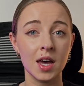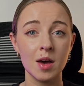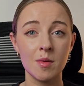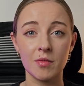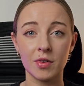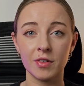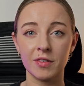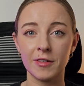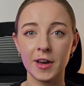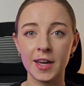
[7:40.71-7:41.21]

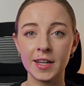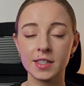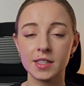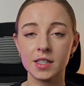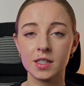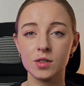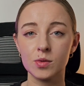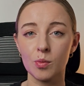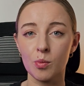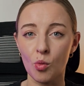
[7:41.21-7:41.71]

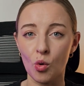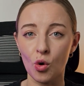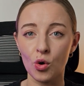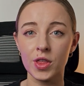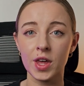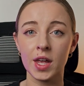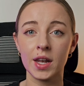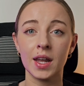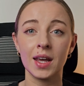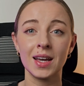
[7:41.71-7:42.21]
prevented more
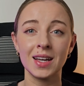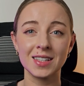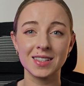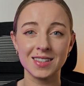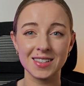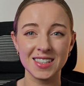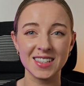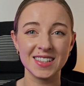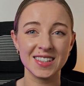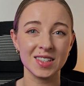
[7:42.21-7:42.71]
than
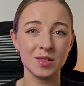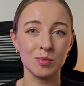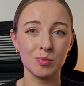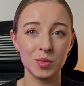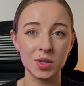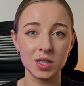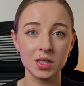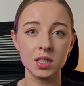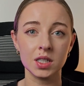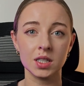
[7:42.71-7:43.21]
$60
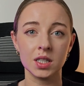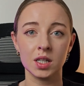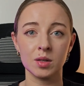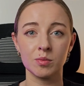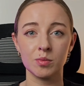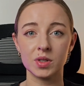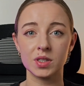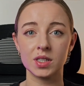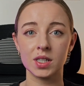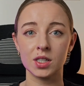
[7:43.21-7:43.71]
million in
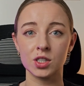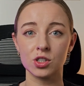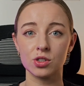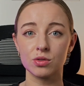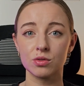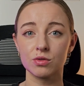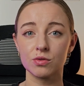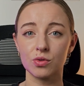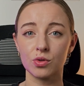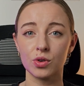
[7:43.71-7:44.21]

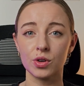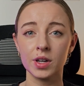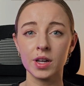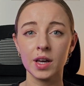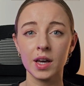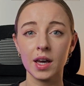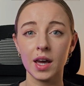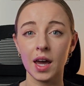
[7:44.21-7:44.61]
potential fraud,